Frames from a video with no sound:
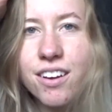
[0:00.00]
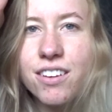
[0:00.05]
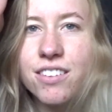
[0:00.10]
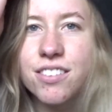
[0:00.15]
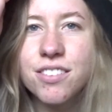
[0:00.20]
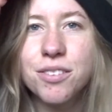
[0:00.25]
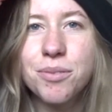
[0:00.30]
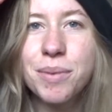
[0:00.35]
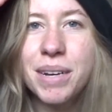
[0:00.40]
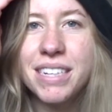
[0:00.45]

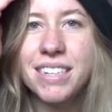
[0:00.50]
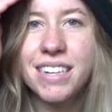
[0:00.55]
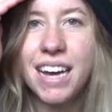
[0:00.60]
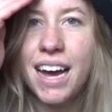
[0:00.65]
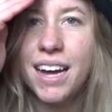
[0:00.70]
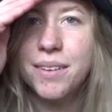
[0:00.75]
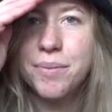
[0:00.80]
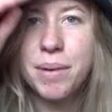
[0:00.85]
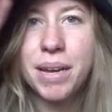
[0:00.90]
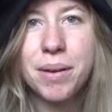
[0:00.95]
Also, my
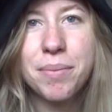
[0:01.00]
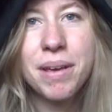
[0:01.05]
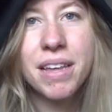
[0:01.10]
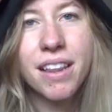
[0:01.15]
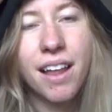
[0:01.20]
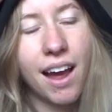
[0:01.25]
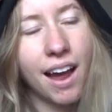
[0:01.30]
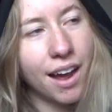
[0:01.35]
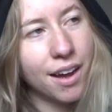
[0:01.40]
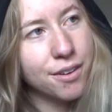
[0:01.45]
dad made me
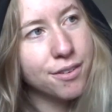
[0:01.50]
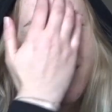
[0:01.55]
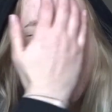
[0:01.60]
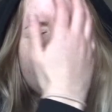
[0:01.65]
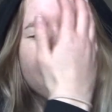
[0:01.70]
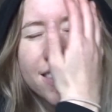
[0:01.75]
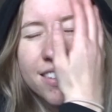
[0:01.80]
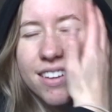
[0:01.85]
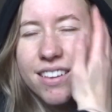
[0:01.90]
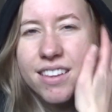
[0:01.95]
laugh. He
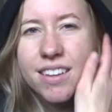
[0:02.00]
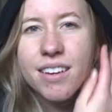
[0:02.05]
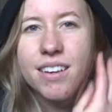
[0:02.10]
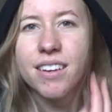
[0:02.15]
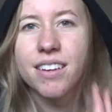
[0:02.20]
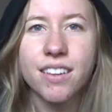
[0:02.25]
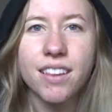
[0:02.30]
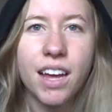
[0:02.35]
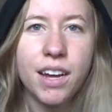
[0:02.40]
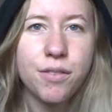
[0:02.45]
said
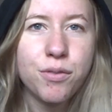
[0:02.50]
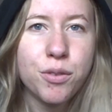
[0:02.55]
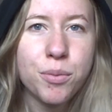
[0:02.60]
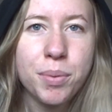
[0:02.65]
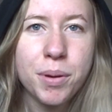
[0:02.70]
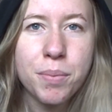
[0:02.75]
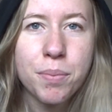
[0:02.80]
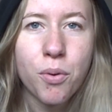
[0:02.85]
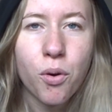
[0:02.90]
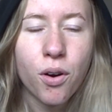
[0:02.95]
that life would
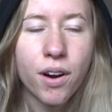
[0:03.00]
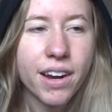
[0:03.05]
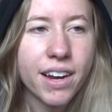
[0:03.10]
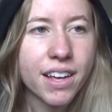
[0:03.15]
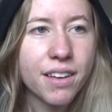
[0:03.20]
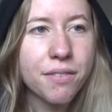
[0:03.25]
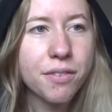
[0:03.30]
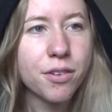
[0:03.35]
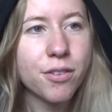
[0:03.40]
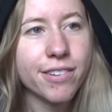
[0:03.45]
be boring
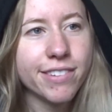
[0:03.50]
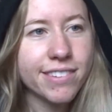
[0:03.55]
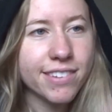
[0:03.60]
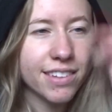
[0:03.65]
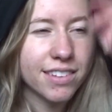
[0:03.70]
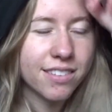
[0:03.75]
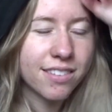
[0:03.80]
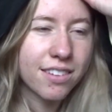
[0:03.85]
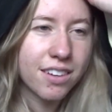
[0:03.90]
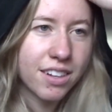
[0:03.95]
if it was
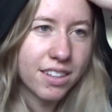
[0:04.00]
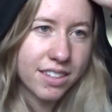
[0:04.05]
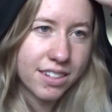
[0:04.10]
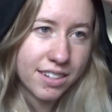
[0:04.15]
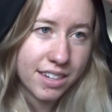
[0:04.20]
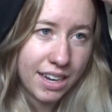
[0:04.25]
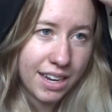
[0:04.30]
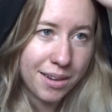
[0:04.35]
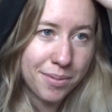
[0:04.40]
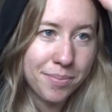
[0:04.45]
easy all the
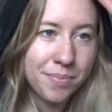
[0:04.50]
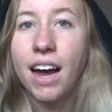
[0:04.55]
time.